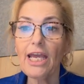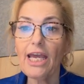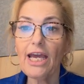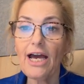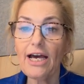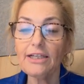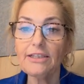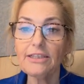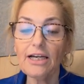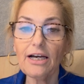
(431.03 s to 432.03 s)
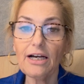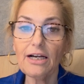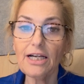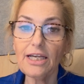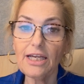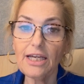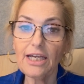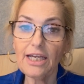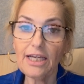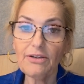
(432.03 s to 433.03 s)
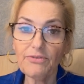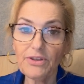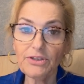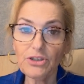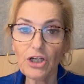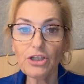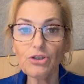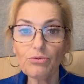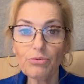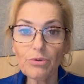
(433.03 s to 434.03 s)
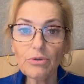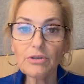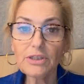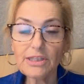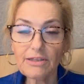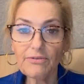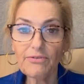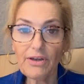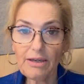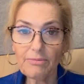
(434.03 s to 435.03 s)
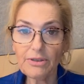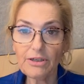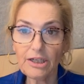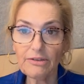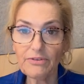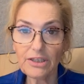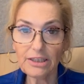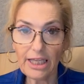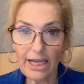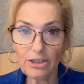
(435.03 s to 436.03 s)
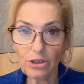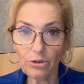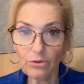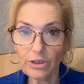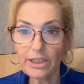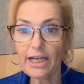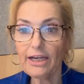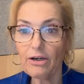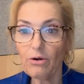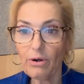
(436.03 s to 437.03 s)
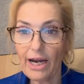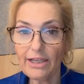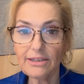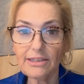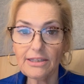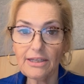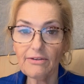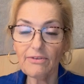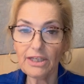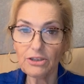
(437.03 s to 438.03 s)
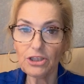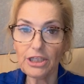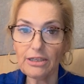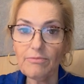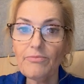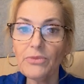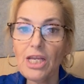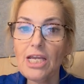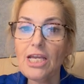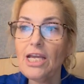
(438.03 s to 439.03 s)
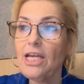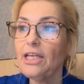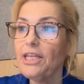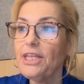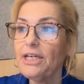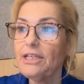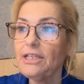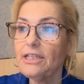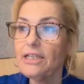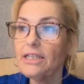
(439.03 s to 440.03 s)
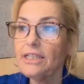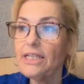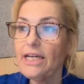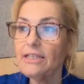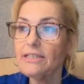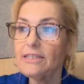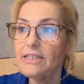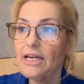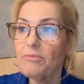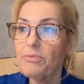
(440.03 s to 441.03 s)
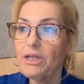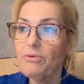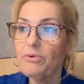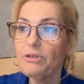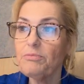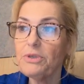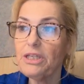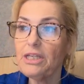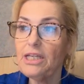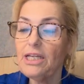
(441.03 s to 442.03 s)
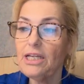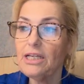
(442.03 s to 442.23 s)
And uh, if the judge rules in favor of the landlord and grants the eviction, the next step, it would be